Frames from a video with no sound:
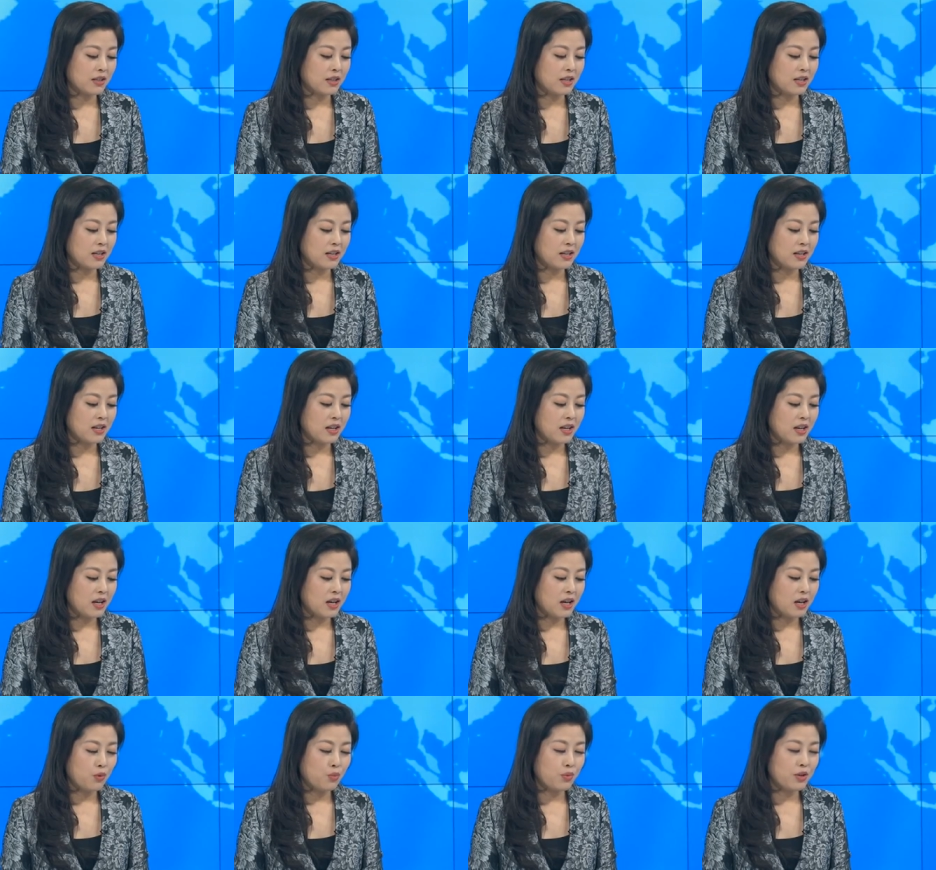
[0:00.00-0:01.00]
the
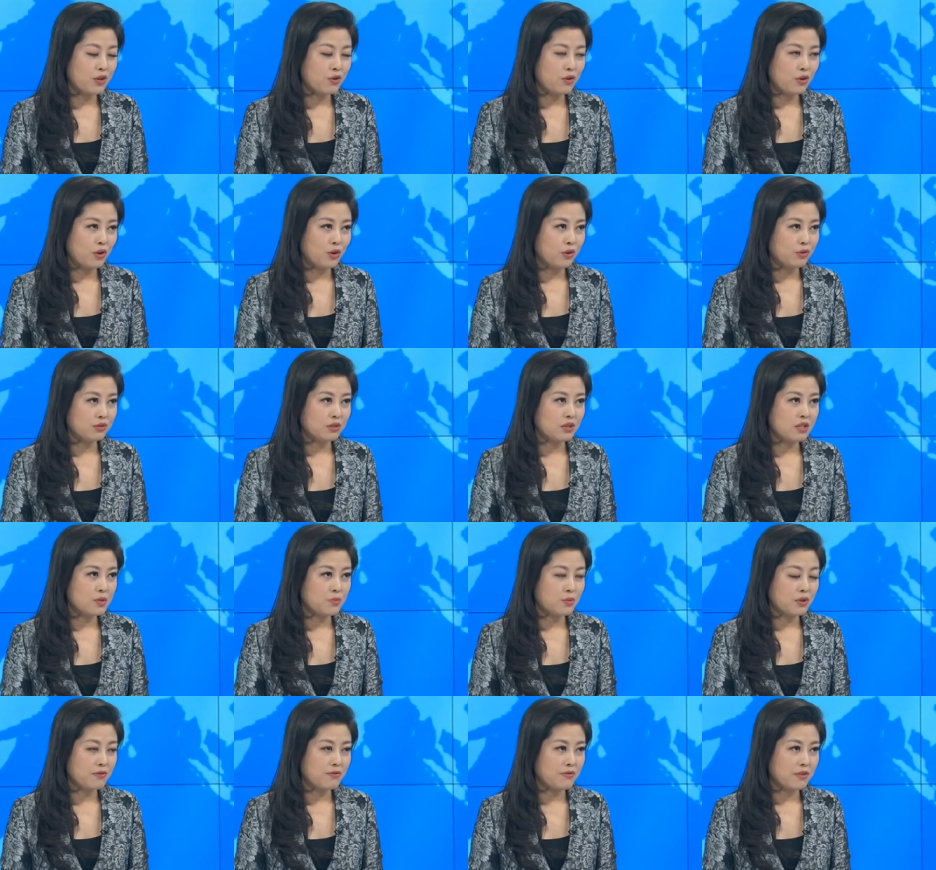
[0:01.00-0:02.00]
week-long
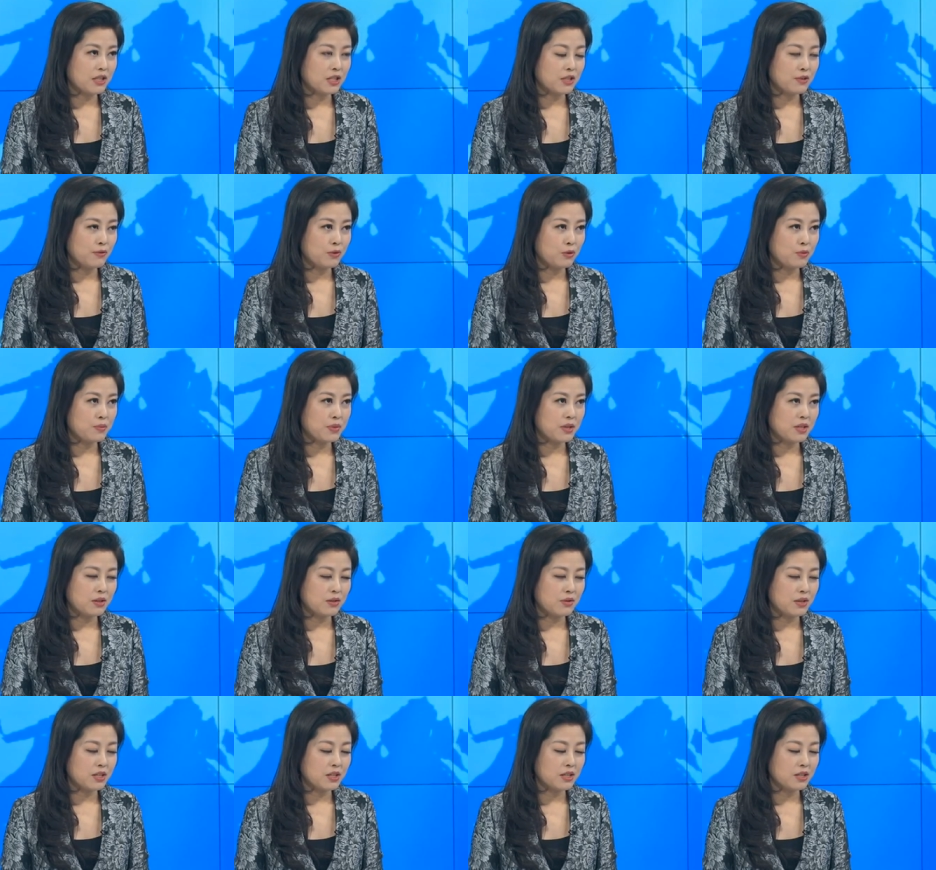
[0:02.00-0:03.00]
Spring Festival
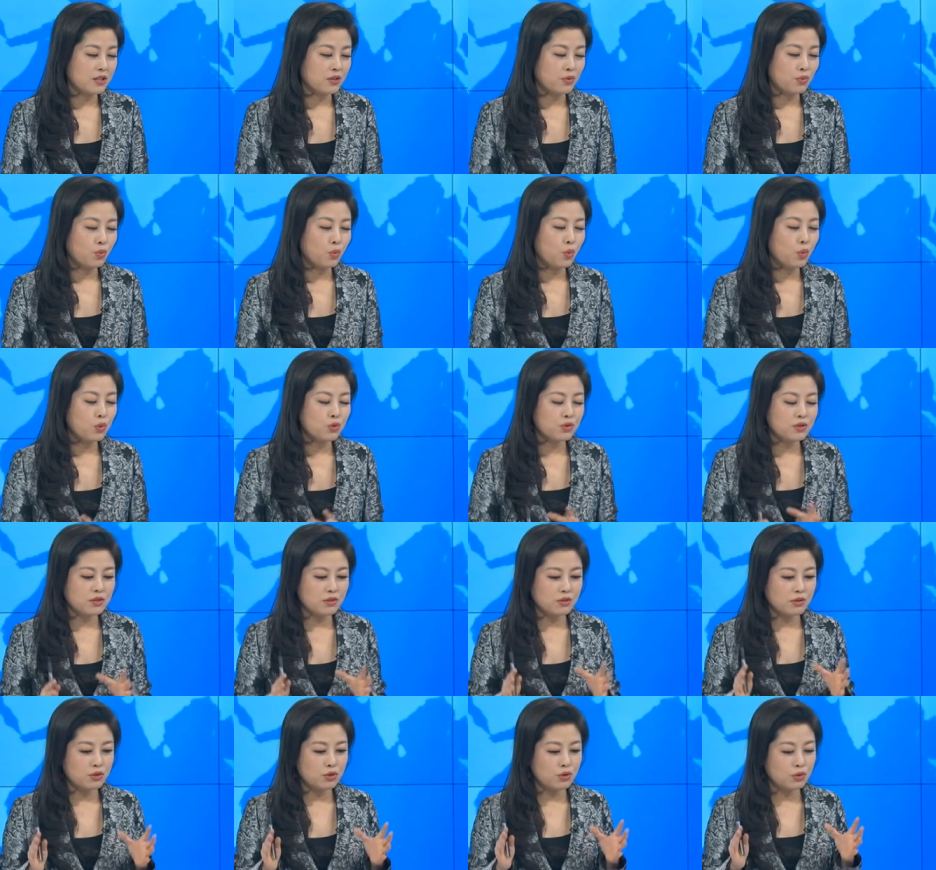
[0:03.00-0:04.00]
period. And
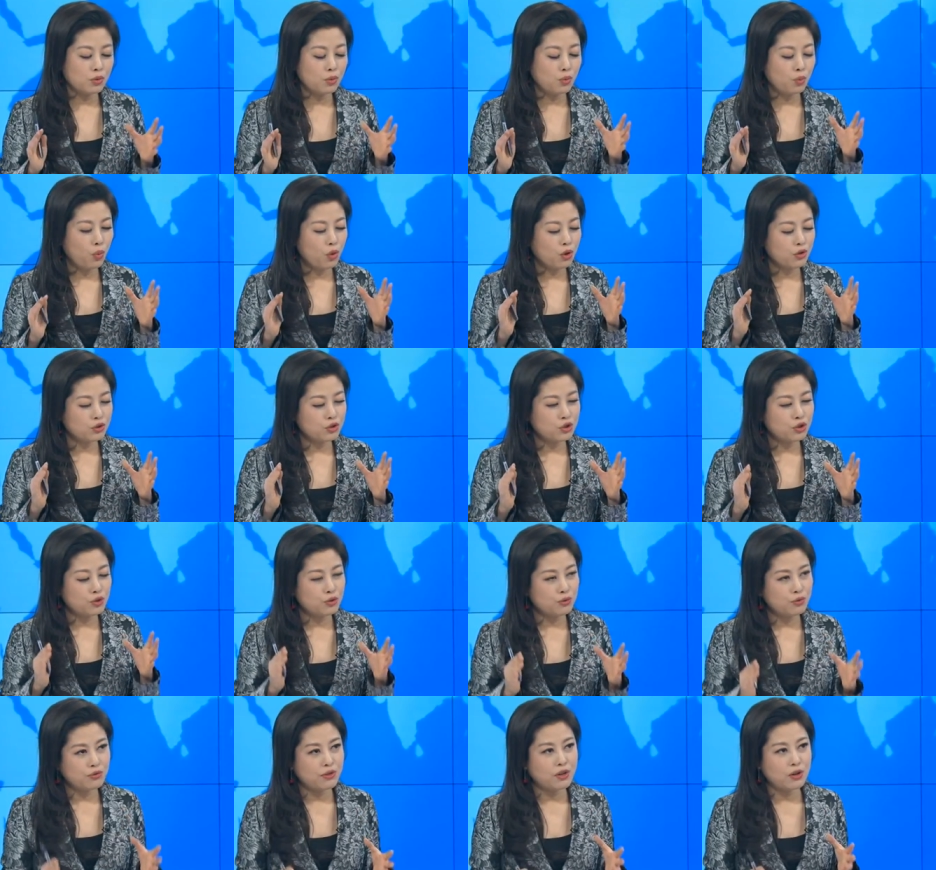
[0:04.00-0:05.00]
what
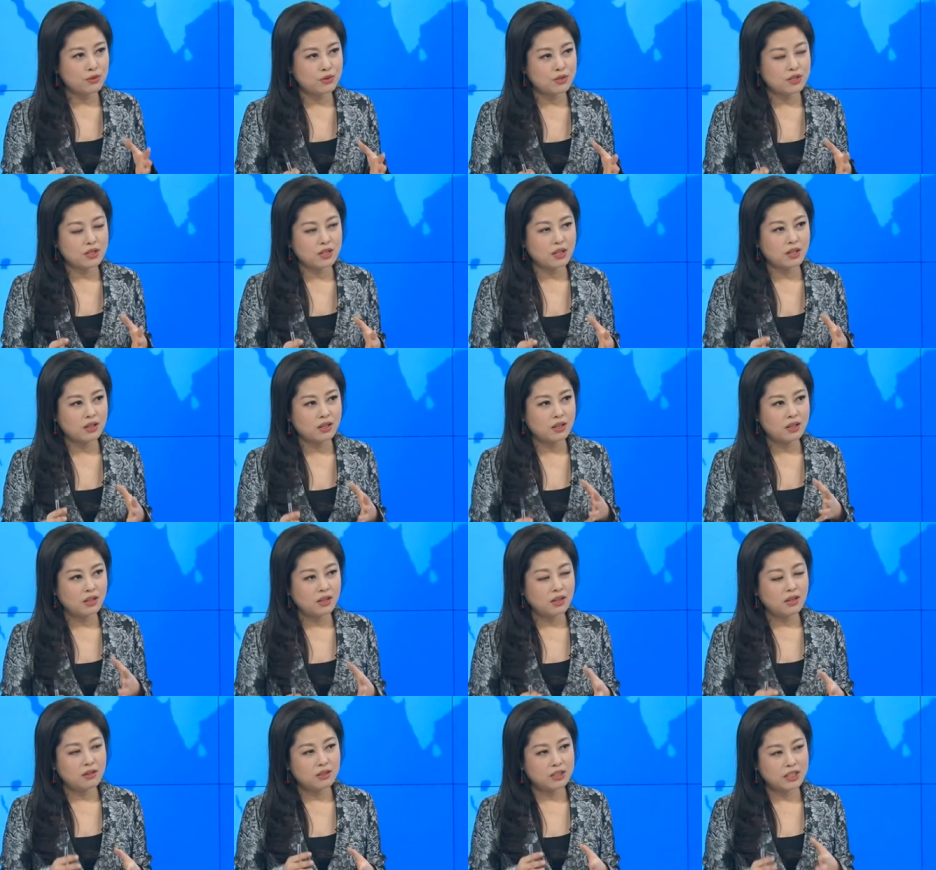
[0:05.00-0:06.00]
do those
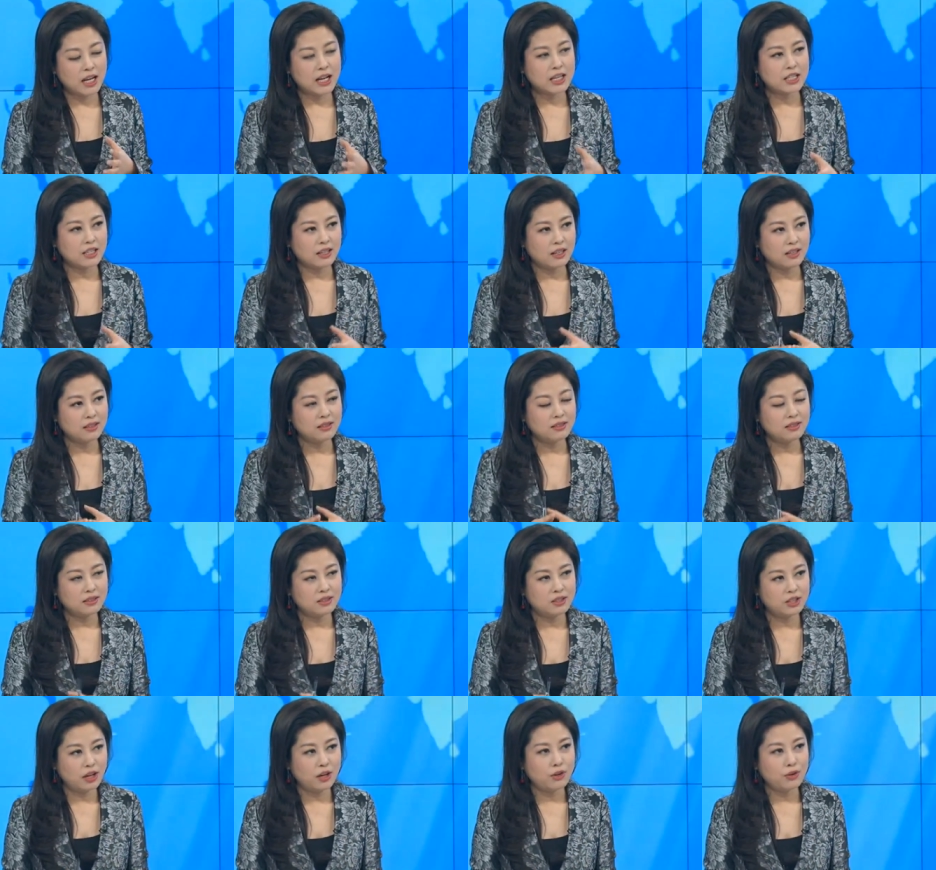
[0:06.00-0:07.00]
data
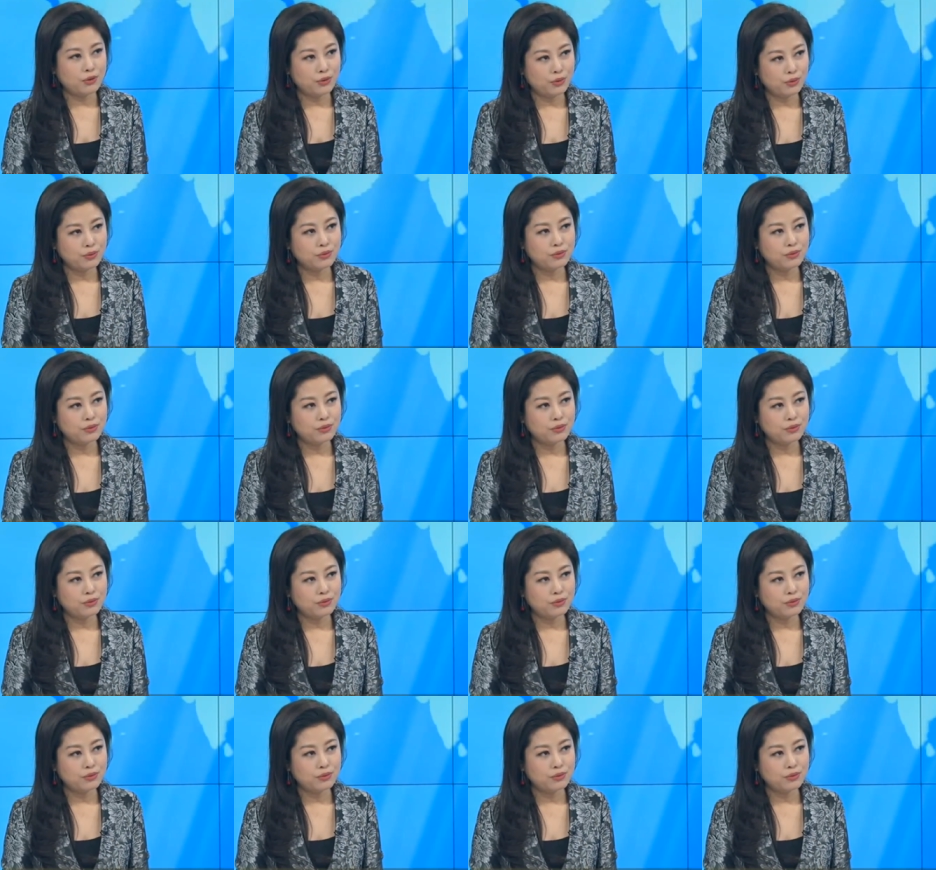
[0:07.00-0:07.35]
tell you?